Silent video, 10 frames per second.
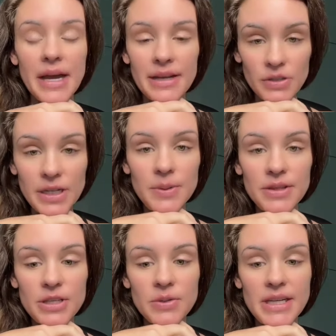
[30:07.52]
But I
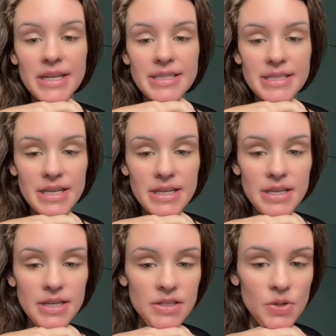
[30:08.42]
agree with you,
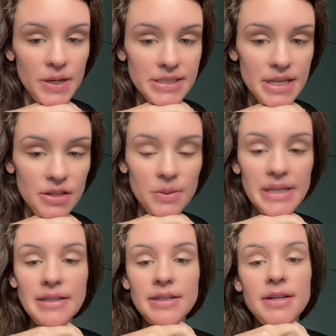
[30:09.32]
ENT
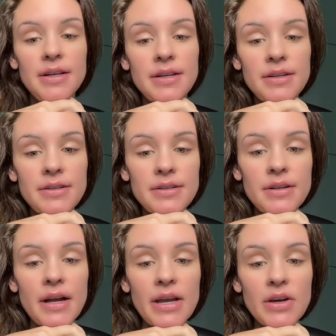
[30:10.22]
23.
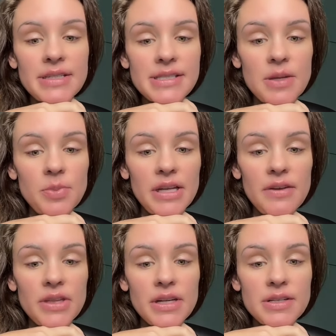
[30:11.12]
I honestly
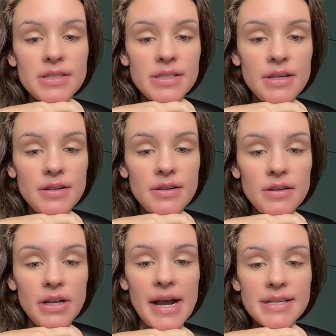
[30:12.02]
believe there's
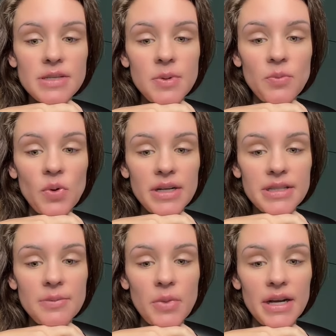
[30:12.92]
there has to be
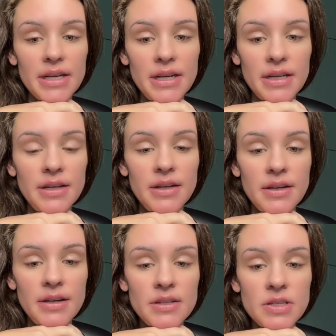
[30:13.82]
more than
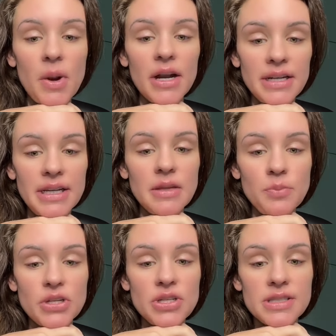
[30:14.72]
marketing to
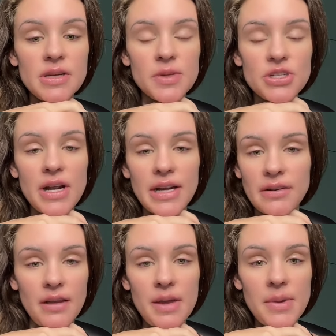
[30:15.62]
marketing than pushing someone's
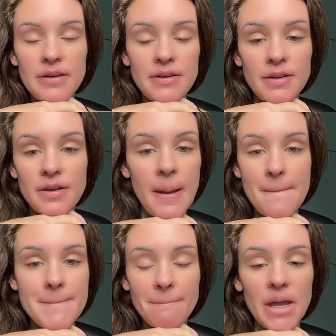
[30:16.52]
training. Amen.
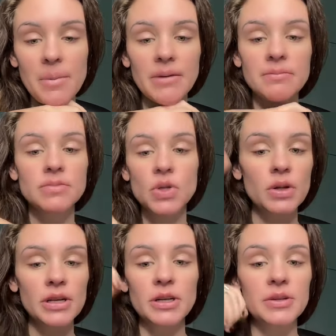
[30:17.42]
Amen.
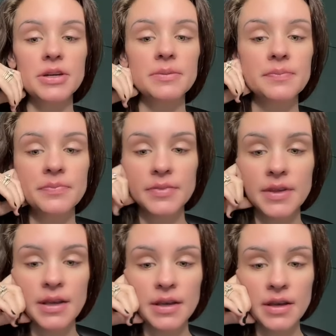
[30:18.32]
Totally agree with you.
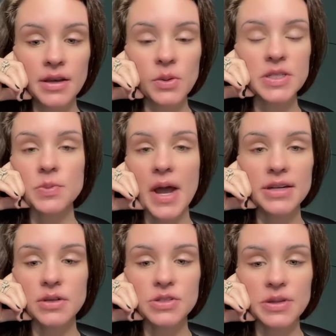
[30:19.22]
Which is
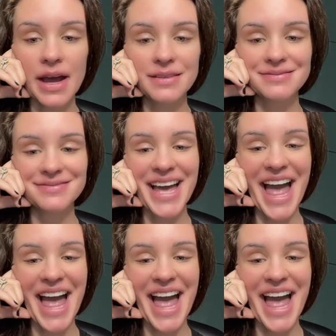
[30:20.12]
why I don't do that.